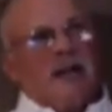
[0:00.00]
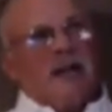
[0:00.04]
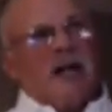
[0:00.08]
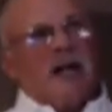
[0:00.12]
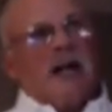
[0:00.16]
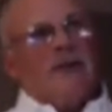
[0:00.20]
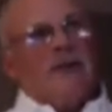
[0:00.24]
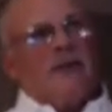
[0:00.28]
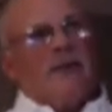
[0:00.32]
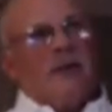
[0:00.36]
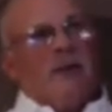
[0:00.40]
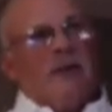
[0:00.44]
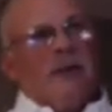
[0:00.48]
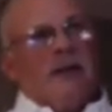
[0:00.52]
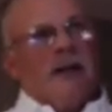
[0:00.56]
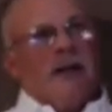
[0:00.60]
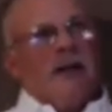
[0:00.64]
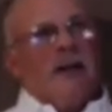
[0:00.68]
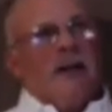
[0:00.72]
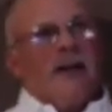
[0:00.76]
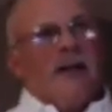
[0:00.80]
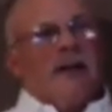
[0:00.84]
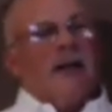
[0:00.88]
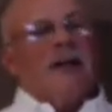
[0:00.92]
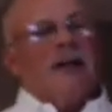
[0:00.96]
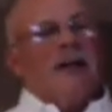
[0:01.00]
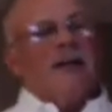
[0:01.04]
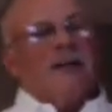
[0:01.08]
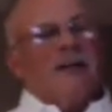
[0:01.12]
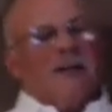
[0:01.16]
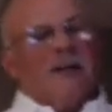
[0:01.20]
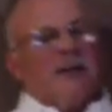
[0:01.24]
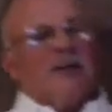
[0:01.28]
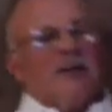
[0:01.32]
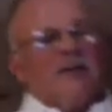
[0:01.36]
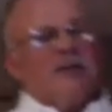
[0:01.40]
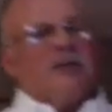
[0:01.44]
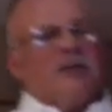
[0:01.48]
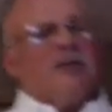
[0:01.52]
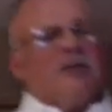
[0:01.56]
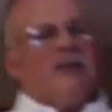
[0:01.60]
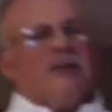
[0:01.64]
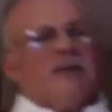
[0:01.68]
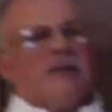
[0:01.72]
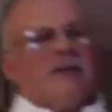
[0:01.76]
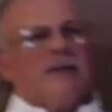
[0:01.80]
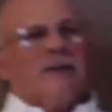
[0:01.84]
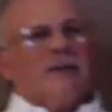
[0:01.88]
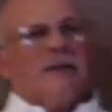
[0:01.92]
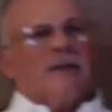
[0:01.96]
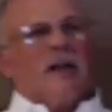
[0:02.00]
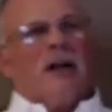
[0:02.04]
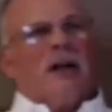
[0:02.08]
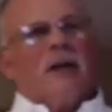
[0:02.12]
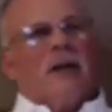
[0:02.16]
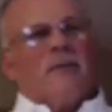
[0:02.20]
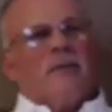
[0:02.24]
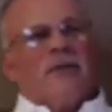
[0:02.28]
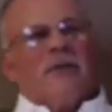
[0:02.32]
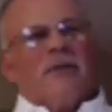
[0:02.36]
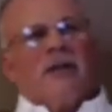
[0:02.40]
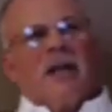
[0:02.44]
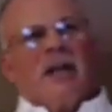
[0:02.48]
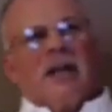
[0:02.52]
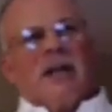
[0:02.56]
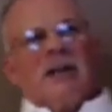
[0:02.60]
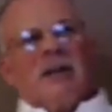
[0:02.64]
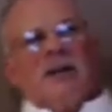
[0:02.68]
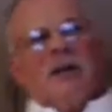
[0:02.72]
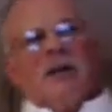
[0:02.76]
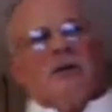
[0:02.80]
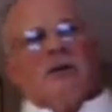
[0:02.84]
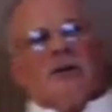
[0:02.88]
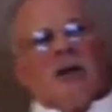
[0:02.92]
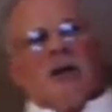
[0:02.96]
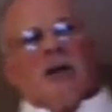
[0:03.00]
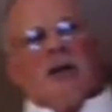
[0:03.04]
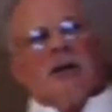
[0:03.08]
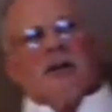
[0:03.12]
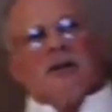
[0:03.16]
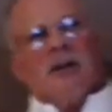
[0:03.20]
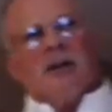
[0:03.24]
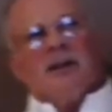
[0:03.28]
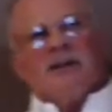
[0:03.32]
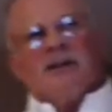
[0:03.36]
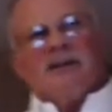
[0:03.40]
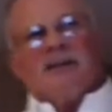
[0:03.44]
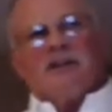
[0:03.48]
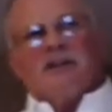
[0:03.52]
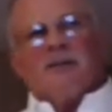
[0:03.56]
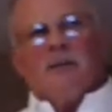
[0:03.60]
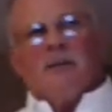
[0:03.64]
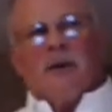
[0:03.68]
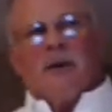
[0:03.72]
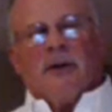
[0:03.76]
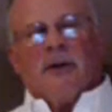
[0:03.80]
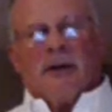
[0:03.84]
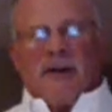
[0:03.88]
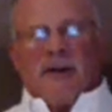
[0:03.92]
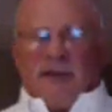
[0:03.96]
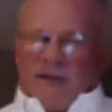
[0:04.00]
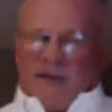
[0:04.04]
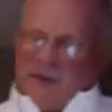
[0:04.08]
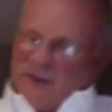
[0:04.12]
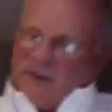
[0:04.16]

died for me. Yes, Jesus is God, but you can't kill God. God's the Spirit.